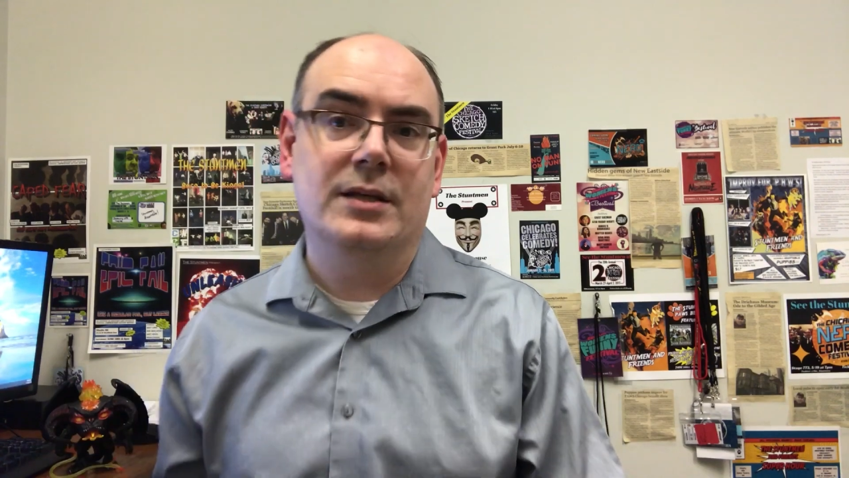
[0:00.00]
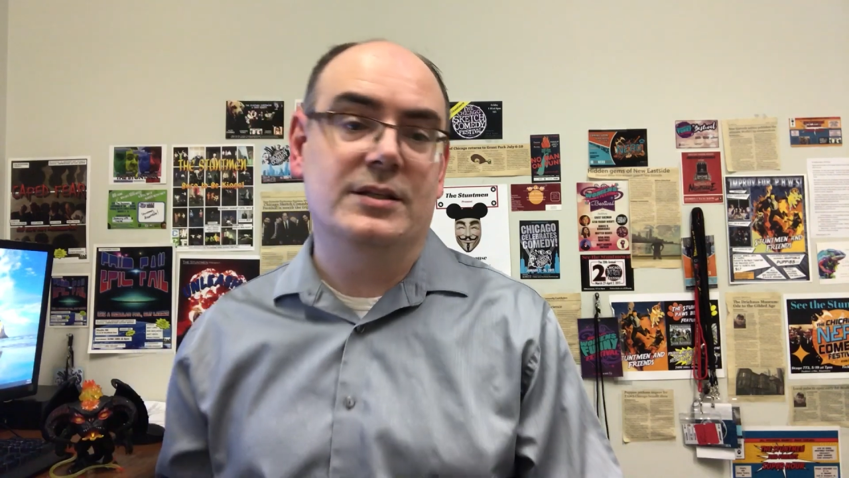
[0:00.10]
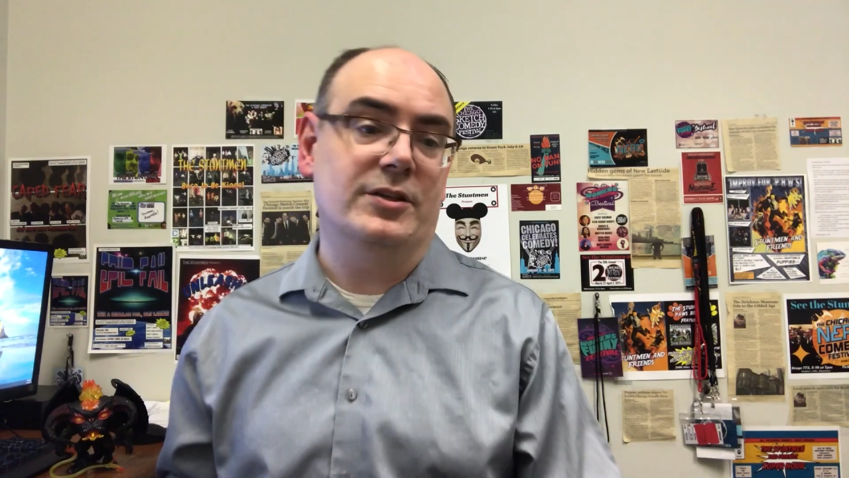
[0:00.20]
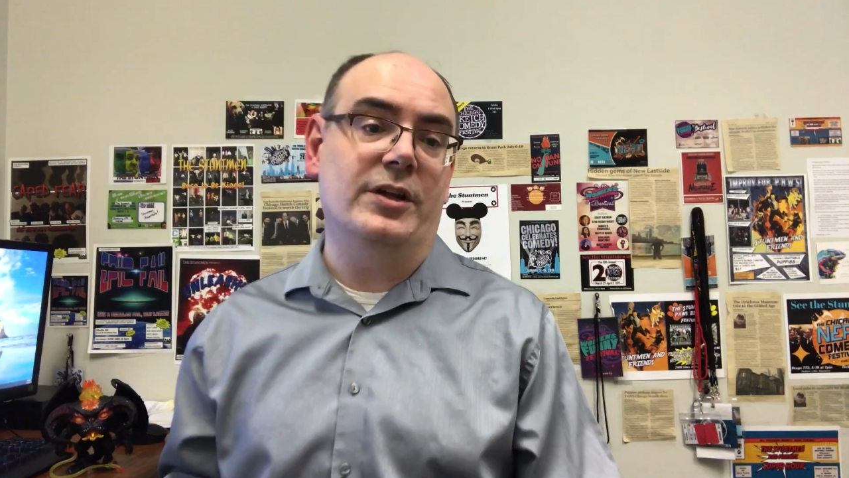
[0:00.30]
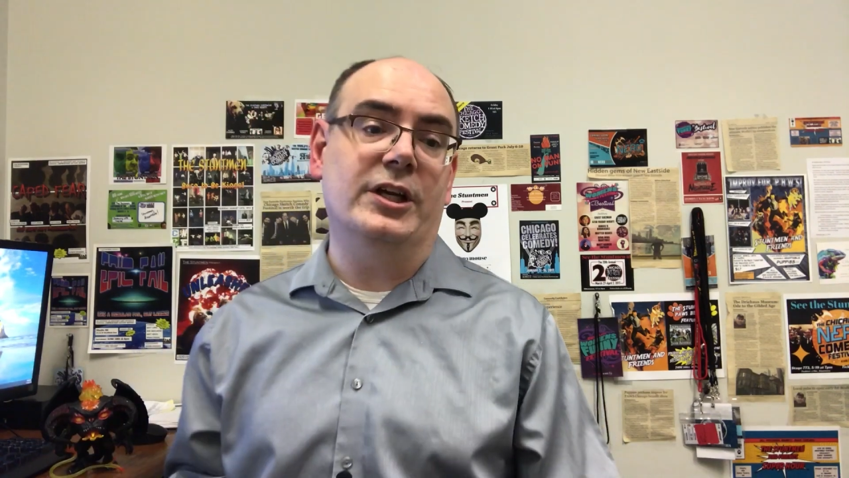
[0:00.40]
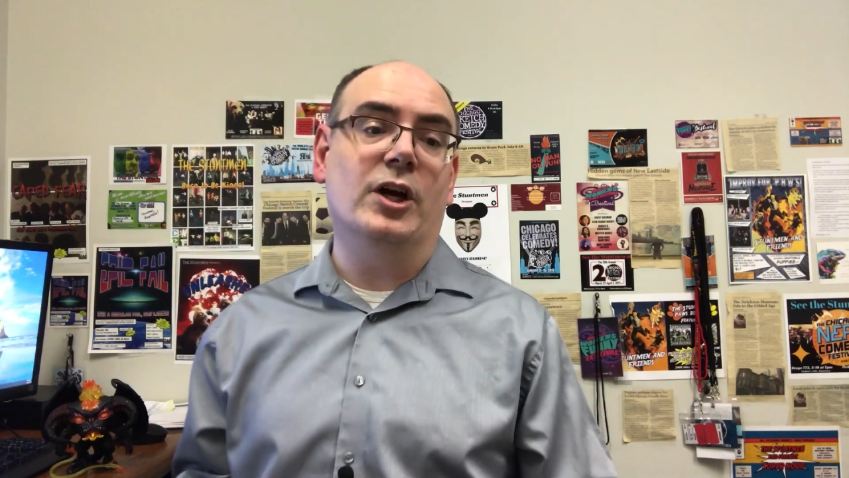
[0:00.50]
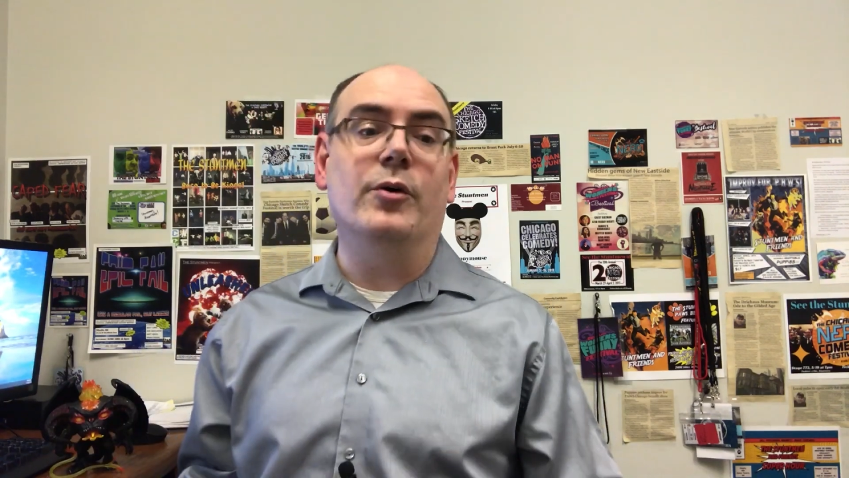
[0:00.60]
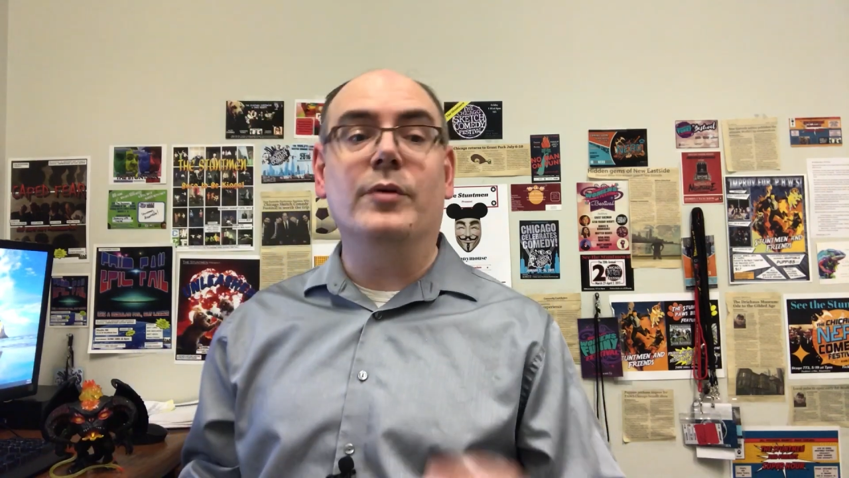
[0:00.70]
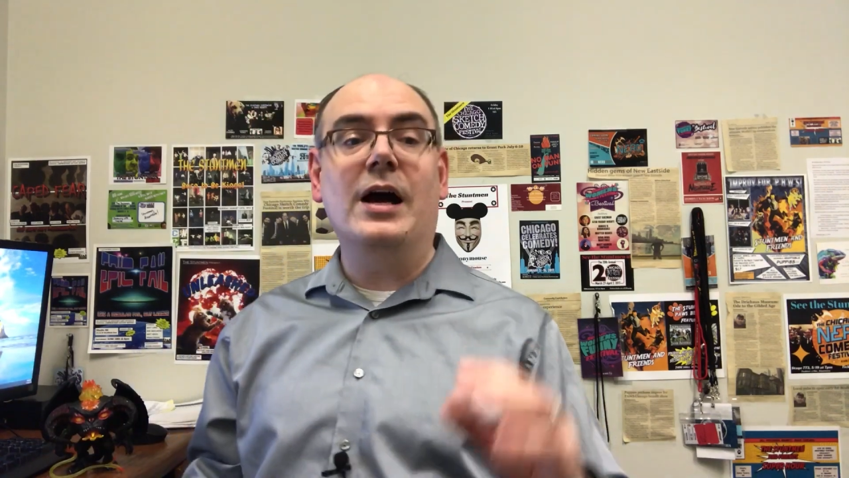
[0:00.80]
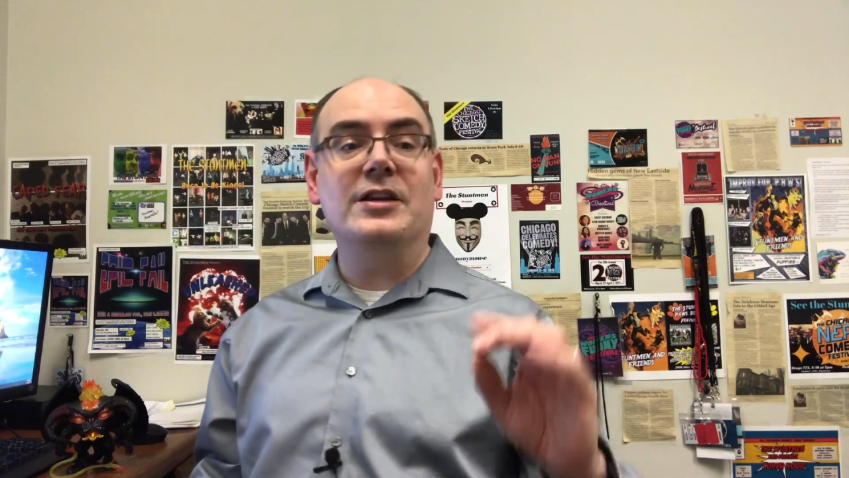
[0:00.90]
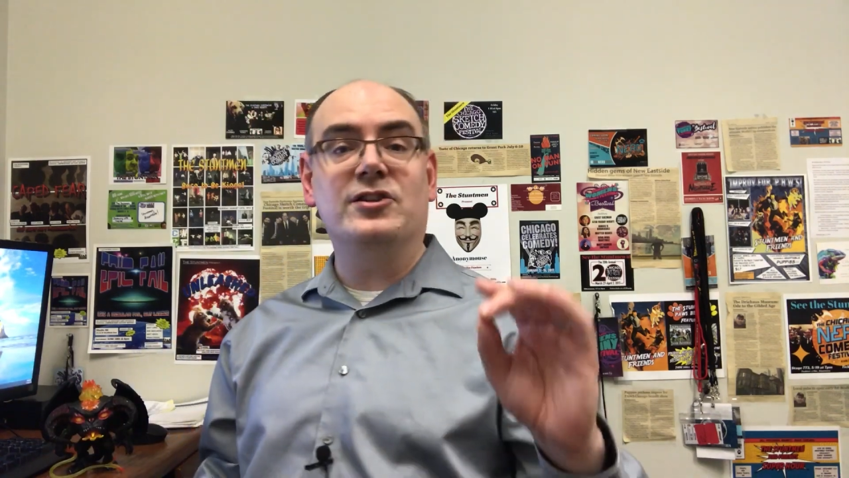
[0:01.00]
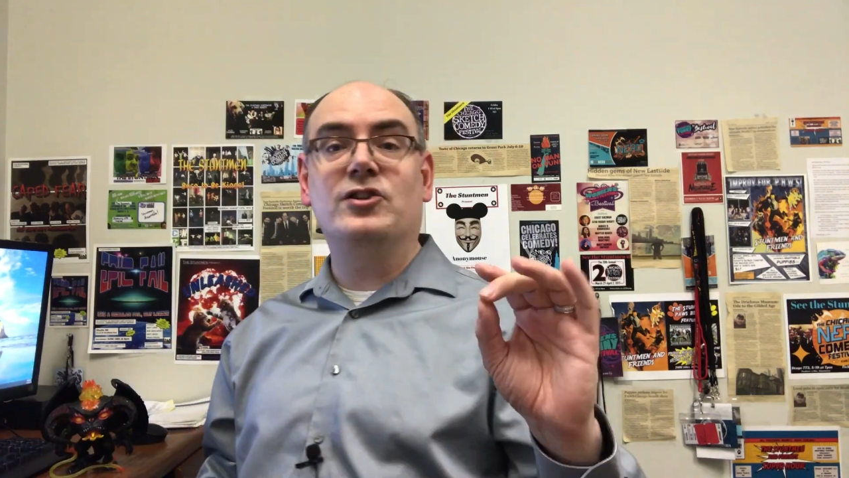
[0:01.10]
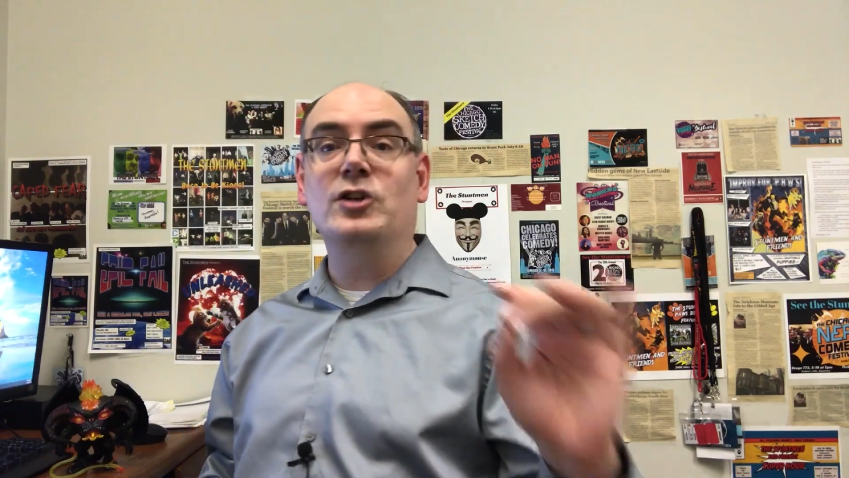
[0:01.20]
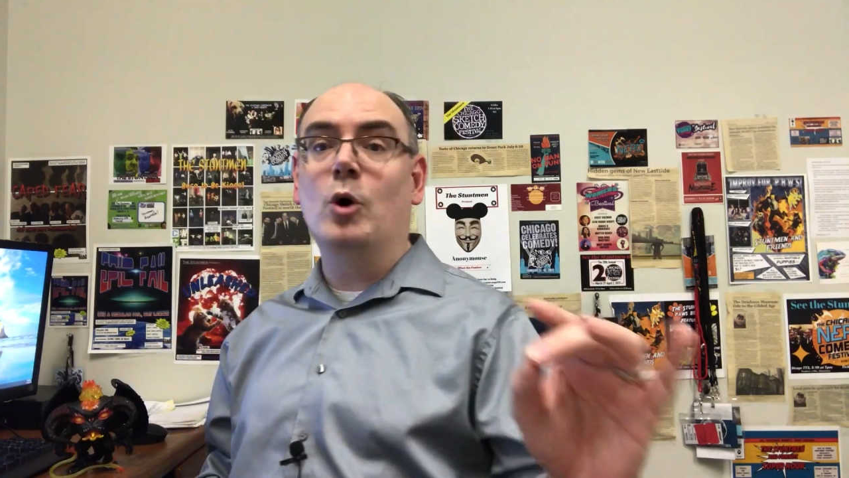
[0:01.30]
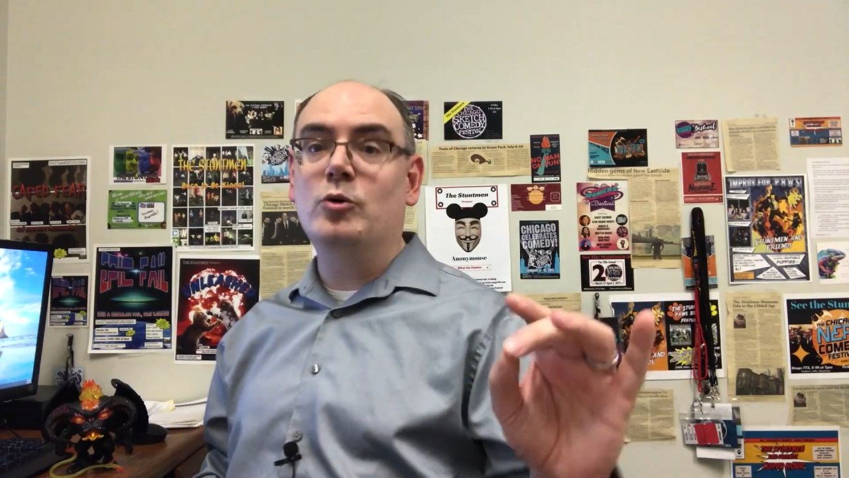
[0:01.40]
So there you go, a
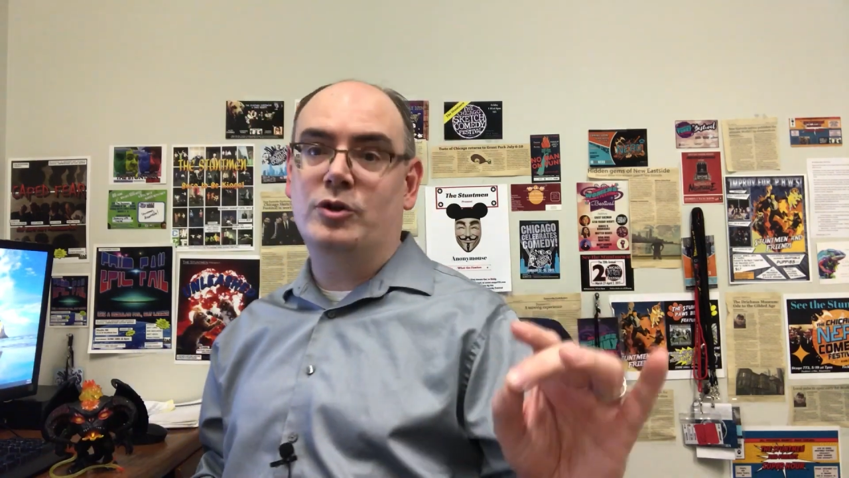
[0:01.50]
snow